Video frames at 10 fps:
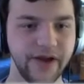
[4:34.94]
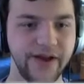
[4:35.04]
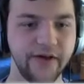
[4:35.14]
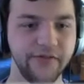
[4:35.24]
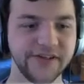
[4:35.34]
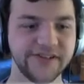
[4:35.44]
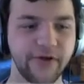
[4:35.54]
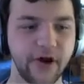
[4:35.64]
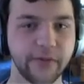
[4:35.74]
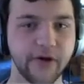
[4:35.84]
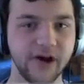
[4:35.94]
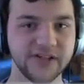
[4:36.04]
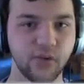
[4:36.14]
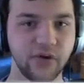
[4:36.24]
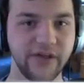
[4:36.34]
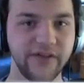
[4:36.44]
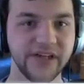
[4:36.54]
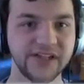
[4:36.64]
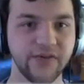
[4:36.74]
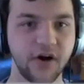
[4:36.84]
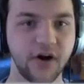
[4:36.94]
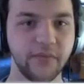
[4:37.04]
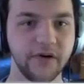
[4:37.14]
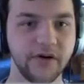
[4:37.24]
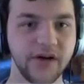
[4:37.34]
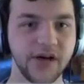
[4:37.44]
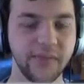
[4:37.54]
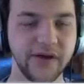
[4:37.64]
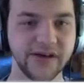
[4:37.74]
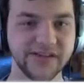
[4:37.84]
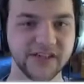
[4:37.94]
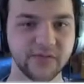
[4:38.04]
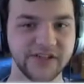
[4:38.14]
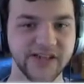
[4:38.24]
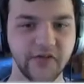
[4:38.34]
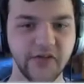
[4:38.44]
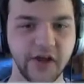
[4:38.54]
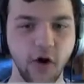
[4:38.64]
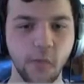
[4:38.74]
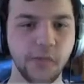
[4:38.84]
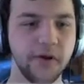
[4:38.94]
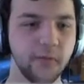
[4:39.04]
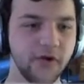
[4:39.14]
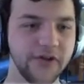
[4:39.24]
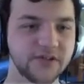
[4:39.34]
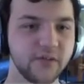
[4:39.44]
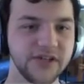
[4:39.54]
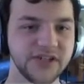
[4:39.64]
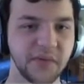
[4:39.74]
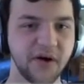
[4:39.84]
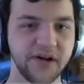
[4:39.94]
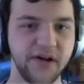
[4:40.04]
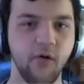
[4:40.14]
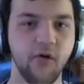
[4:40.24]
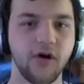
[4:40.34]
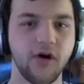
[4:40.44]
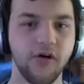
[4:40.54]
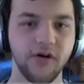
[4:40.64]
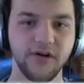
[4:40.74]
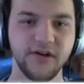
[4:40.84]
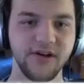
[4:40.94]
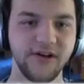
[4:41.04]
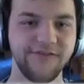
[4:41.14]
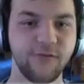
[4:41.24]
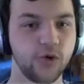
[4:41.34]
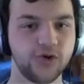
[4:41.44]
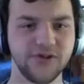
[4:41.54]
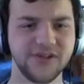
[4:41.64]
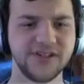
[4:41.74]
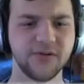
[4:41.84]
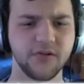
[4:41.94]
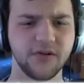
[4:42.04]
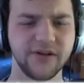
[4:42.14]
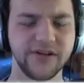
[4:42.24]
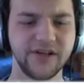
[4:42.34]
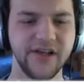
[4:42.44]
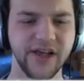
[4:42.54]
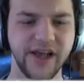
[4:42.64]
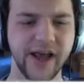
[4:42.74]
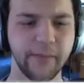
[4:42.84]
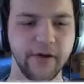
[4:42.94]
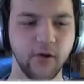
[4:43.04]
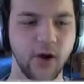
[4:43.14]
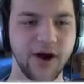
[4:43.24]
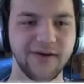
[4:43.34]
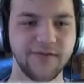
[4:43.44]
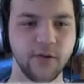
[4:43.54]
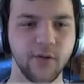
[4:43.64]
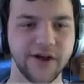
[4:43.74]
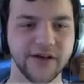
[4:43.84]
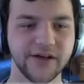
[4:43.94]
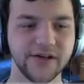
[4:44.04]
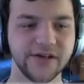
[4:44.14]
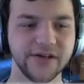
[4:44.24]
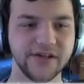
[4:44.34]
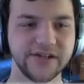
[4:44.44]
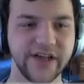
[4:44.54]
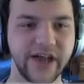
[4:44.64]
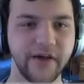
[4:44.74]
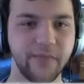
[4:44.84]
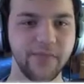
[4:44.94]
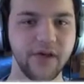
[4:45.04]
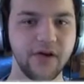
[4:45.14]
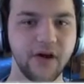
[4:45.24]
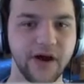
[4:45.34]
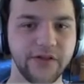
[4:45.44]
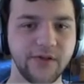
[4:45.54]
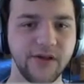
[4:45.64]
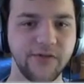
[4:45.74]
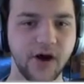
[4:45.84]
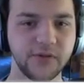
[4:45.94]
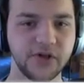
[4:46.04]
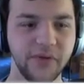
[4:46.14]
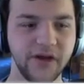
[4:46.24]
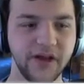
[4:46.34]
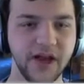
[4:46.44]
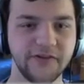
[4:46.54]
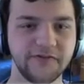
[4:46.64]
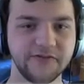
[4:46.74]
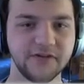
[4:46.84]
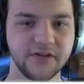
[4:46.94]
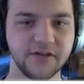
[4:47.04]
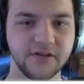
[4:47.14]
And now this farm costs more than this farm because this one's out in the open while this one's a part of your fortress or encampment or however you want to say it. Alright, 3 farms should be enough